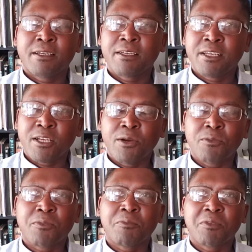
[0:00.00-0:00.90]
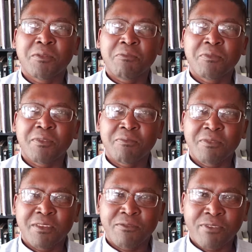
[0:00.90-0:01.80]
you know,
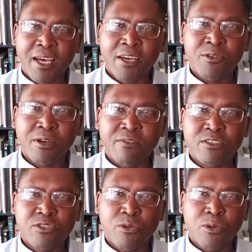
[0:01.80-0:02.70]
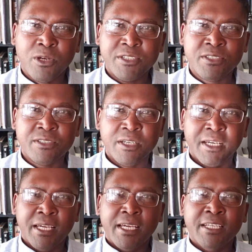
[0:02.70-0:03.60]
the value of this course
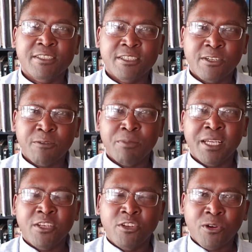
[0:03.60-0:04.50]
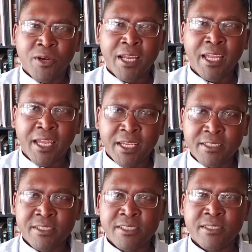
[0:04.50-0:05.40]
is going to be in your
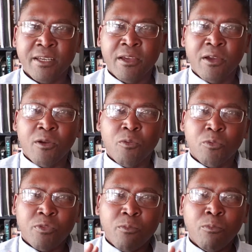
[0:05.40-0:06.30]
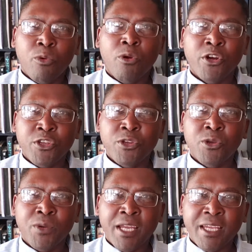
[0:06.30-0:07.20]
hands. The more
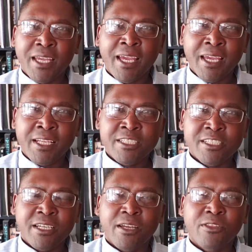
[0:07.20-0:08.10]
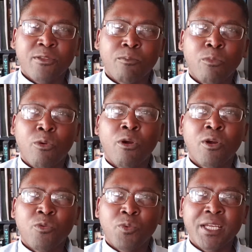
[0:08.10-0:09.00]
you engage, the
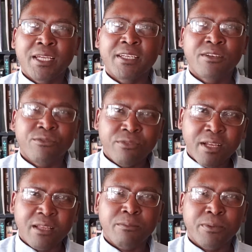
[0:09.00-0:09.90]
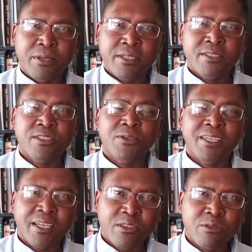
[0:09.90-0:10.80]
more we can develop. So
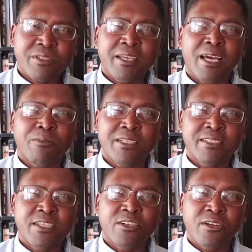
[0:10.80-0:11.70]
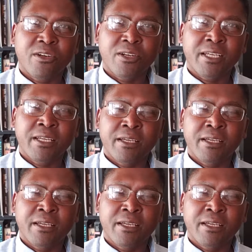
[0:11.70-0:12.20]
get those comments in early.